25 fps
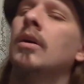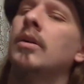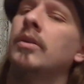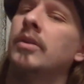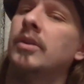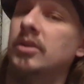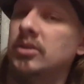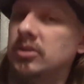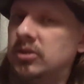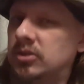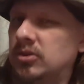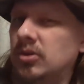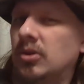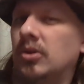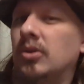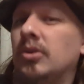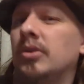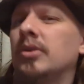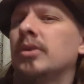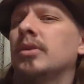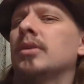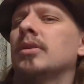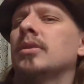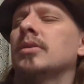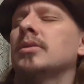the
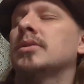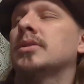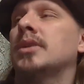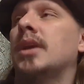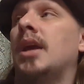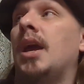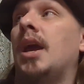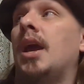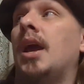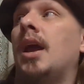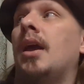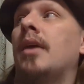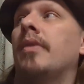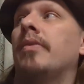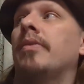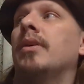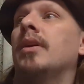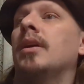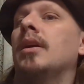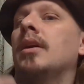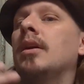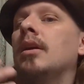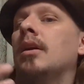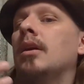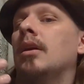solars and
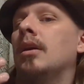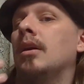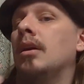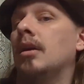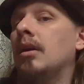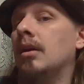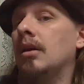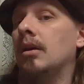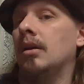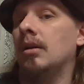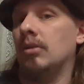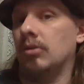the